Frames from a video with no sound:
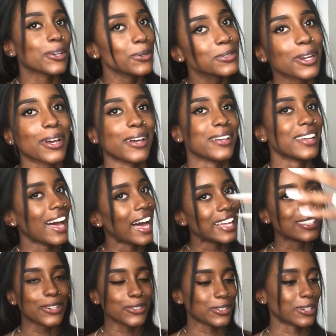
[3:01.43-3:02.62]
told y'all.
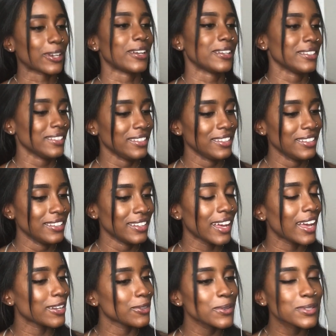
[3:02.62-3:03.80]
I
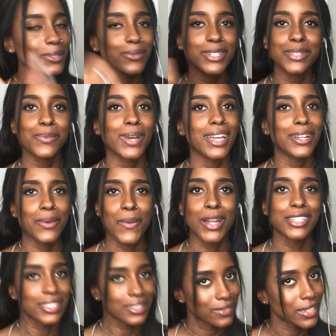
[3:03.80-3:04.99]
knew it was a reason why I didn't
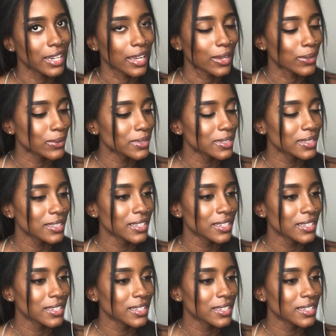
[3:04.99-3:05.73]
watch his videos.